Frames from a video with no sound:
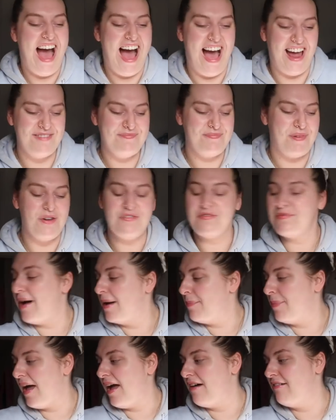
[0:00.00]
And both
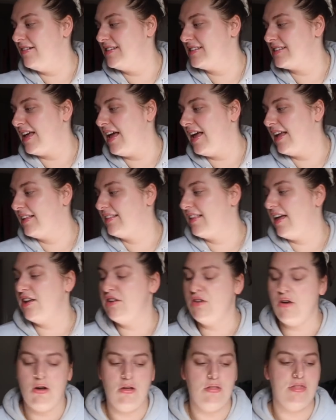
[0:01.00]
my parents, like, they're
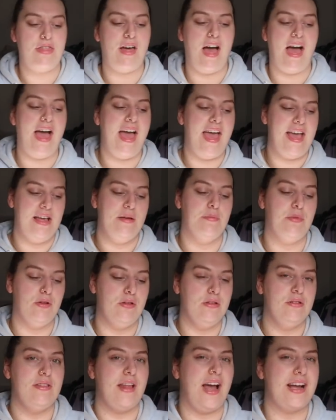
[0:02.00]
not that
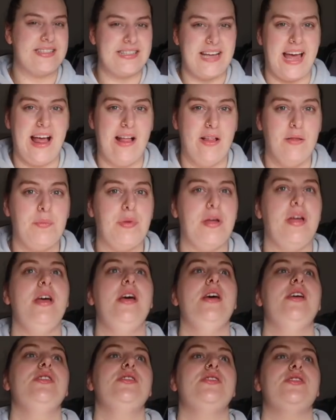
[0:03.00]
able, like, to help.
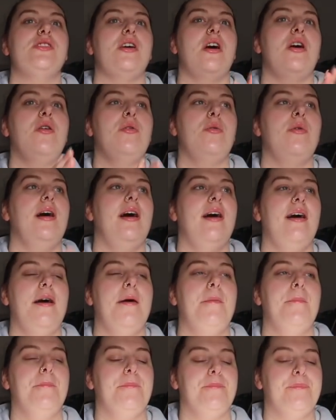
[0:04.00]
So,
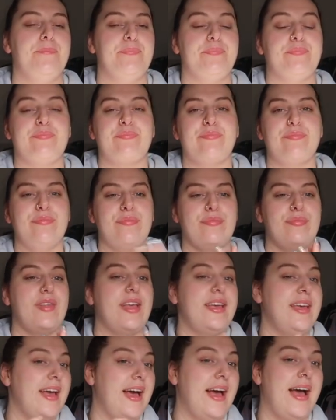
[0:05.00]

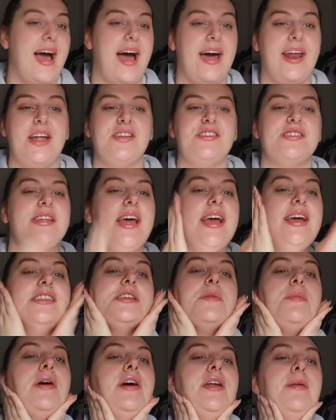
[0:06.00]
yeah. And I just hate
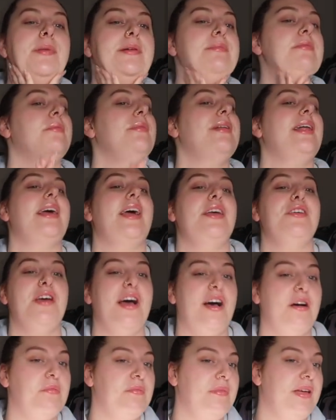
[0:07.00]
to burden people and be like, can you
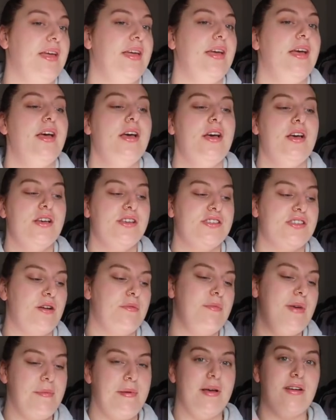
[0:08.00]
help me? So
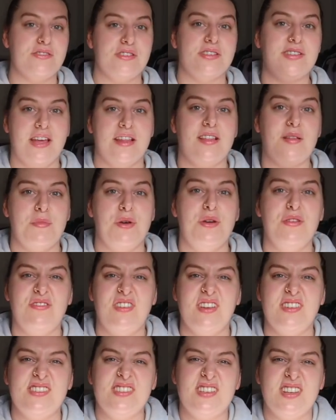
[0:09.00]
maybe I'll just get the
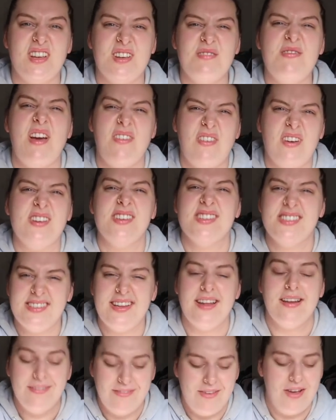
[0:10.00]
movers. Maybe I'll just
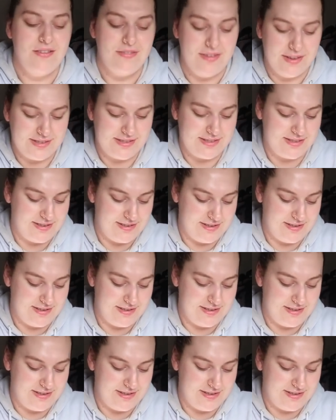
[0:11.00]
do the movers.